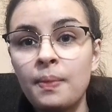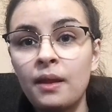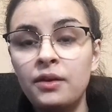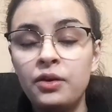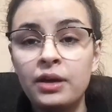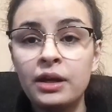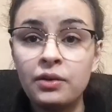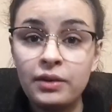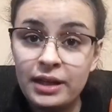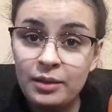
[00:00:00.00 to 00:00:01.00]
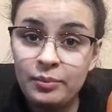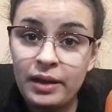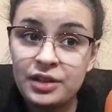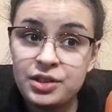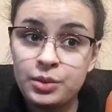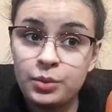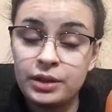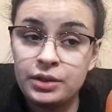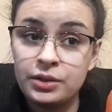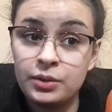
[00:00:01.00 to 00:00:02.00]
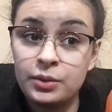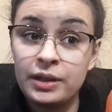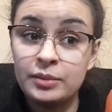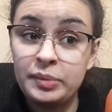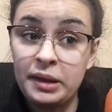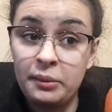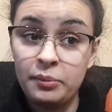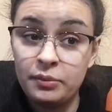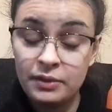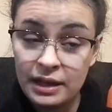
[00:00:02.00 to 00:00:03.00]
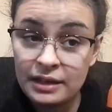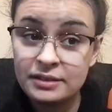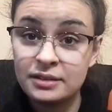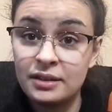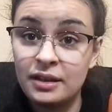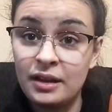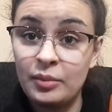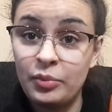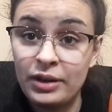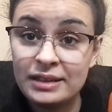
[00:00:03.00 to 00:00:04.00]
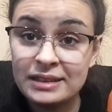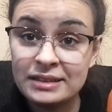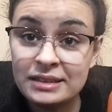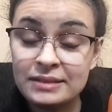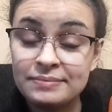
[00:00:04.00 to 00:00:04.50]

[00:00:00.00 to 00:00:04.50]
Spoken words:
you can only imagine when you get pregnant